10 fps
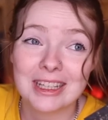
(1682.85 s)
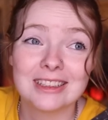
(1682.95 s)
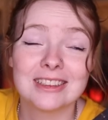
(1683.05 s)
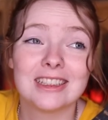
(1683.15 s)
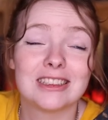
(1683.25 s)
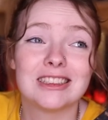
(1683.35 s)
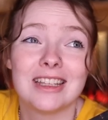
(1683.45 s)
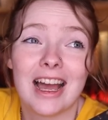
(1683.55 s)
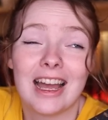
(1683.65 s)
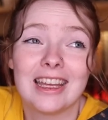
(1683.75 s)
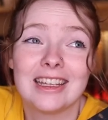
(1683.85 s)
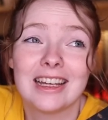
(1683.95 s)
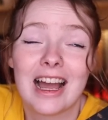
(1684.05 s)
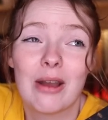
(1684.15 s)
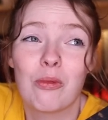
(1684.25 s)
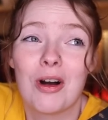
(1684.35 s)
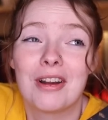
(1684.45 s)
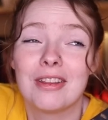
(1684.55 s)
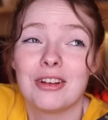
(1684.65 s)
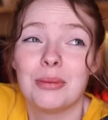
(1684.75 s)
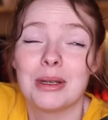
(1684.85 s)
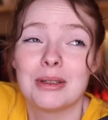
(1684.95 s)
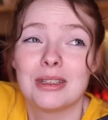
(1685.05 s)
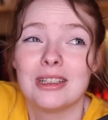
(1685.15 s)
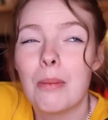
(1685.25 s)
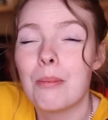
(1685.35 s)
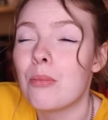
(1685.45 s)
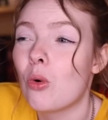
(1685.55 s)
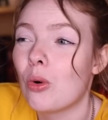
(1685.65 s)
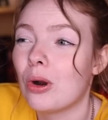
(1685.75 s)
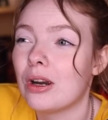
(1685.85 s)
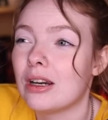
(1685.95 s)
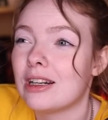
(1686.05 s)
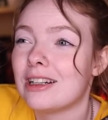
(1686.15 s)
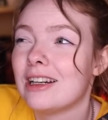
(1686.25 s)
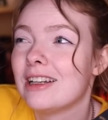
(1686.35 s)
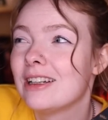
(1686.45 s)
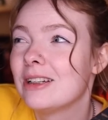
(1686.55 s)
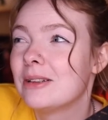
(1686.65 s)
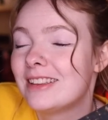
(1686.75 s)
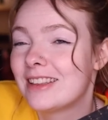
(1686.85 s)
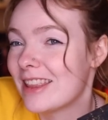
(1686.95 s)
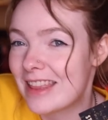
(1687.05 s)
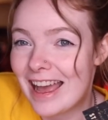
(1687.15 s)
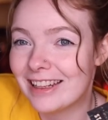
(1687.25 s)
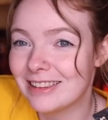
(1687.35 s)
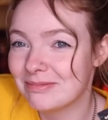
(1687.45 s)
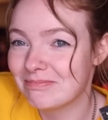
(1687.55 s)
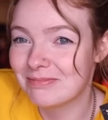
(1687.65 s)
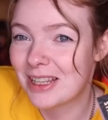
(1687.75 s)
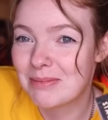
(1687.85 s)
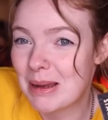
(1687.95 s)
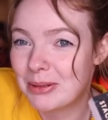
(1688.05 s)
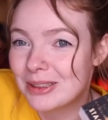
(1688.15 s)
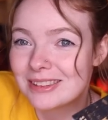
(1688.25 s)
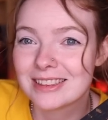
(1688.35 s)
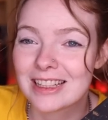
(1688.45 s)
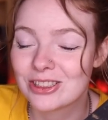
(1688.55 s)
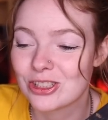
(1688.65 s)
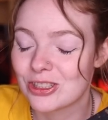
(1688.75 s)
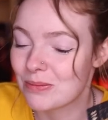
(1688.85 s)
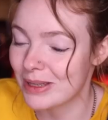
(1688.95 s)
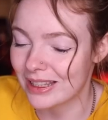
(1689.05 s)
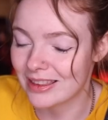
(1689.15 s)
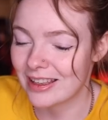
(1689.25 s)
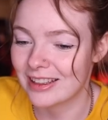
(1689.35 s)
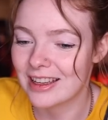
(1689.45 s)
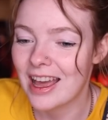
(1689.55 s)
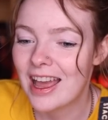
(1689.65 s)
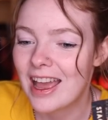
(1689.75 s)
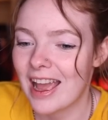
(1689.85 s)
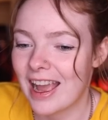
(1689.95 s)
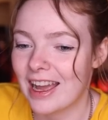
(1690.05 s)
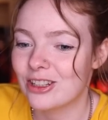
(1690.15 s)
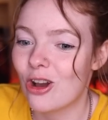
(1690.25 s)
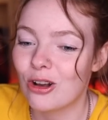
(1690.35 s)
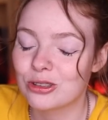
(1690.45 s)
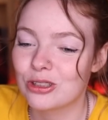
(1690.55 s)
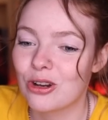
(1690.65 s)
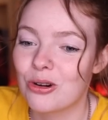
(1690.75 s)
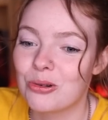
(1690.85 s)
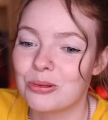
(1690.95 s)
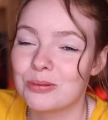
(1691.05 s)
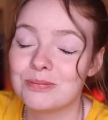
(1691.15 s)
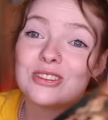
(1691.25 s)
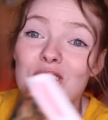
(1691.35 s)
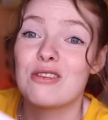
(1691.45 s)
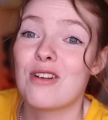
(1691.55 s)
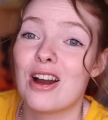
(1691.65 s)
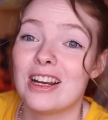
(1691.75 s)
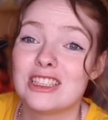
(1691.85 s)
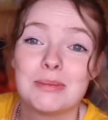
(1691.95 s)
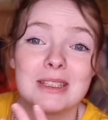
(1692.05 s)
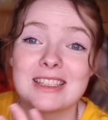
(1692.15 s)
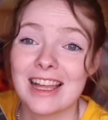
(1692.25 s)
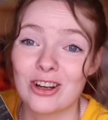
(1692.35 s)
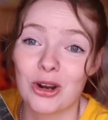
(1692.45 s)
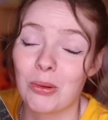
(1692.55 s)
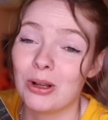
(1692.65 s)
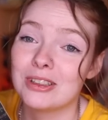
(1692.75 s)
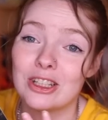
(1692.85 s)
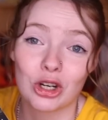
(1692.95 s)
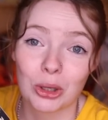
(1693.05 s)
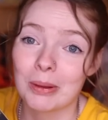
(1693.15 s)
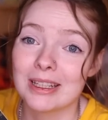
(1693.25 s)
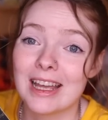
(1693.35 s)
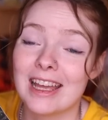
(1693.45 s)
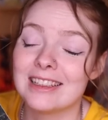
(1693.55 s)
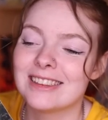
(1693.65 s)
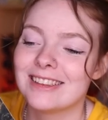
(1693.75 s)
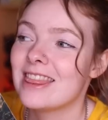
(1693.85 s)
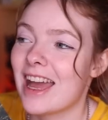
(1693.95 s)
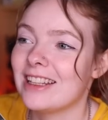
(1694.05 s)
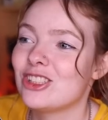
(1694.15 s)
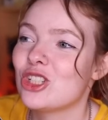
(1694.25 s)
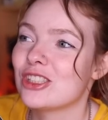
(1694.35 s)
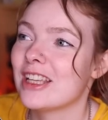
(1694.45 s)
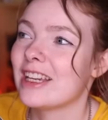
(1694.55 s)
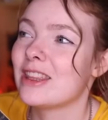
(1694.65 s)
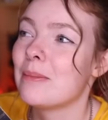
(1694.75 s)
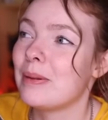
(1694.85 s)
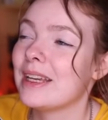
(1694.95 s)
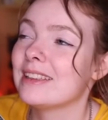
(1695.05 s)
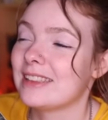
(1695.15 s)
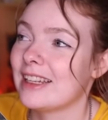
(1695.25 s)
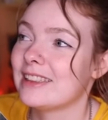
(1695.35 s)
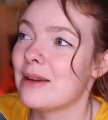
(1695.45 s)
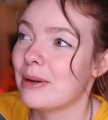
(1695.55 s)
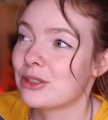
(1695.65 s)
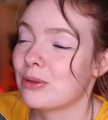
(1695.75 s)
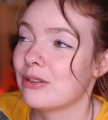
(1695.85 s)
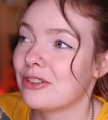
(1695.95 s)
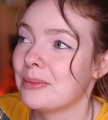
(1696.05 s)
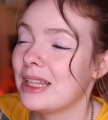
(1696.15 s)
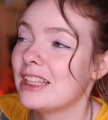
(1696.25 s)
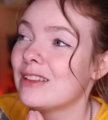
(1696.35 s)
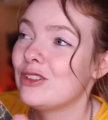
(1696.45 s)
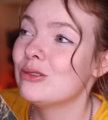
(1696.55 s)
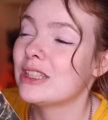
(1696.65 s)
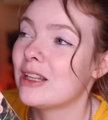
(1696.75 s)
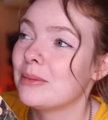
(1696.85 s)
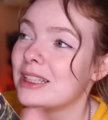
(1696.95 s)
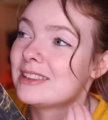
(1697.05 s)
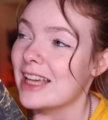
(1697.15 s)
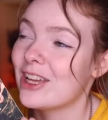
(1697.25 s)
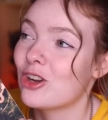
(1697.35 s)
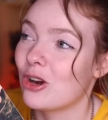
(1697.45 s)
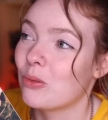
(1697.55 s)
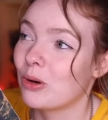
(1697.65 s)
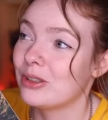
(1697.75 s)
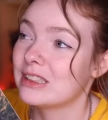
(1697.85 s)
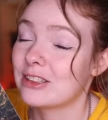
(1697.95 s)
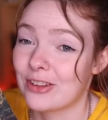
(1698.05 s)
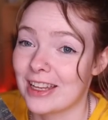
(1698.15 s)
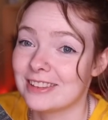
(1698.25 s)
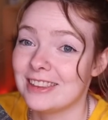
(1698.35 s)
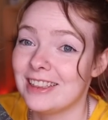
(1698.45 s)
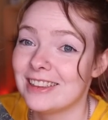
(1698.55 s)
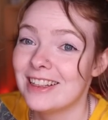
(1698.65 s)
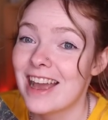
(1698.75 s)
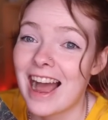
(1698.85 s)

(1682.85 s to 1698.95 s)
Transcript: it. I want a little bit more than that in my books. That's just a me thing. And also, so far, it's been set in our world and urban, and that is just, like, the biggest anti-buzzword for me. Like, if you tell me it's set in our world as a fantasy,